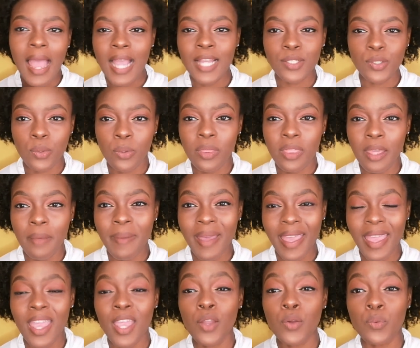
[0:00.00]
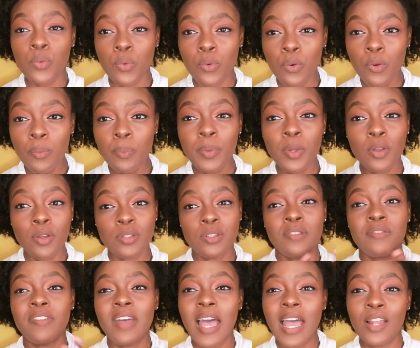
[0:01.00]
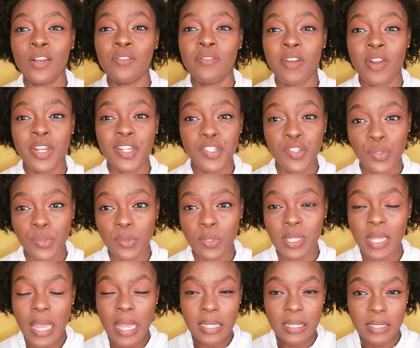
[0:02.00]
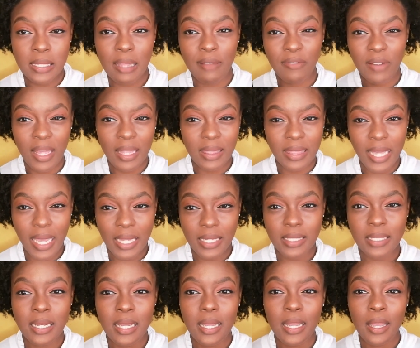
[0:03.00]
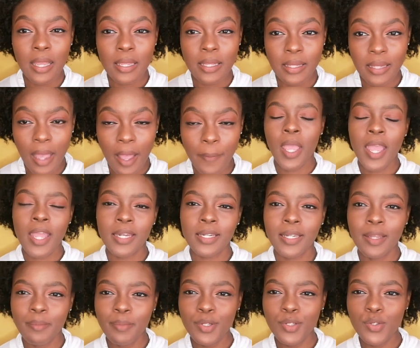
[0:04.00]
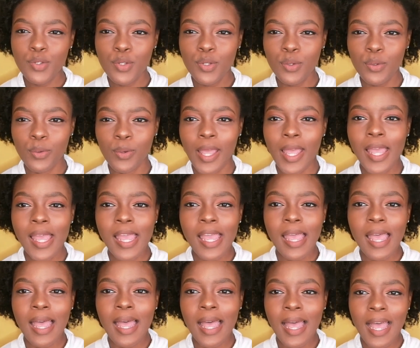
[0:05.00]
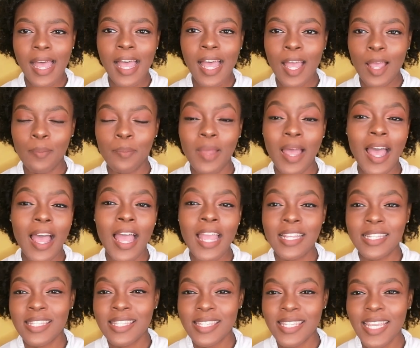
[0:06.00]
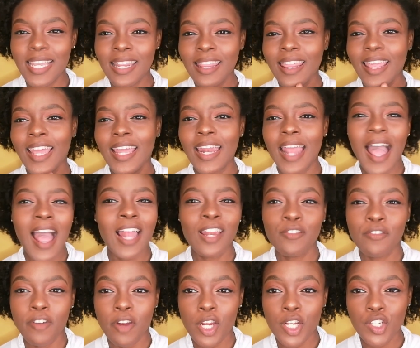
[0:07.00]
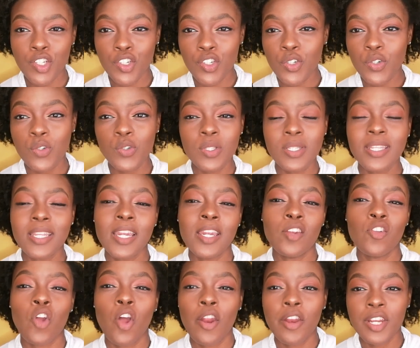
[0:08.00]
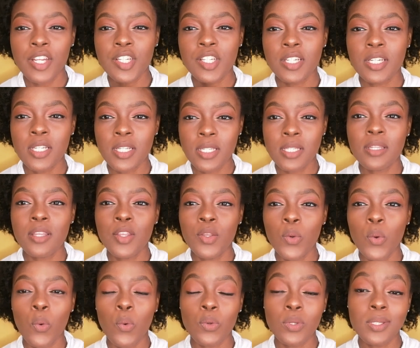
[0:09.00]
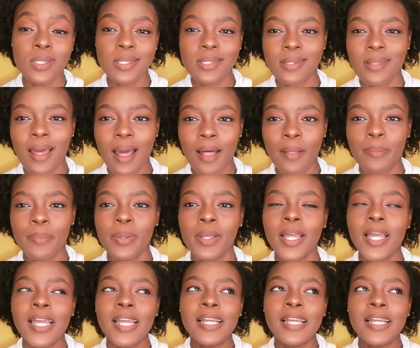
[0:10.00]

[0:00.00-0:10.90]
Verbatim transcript: I don't think my hair grew because of aloe vera juice and stuff like that. Yeah. Number two, um, it said that aloe vera juice nourishes your scalp.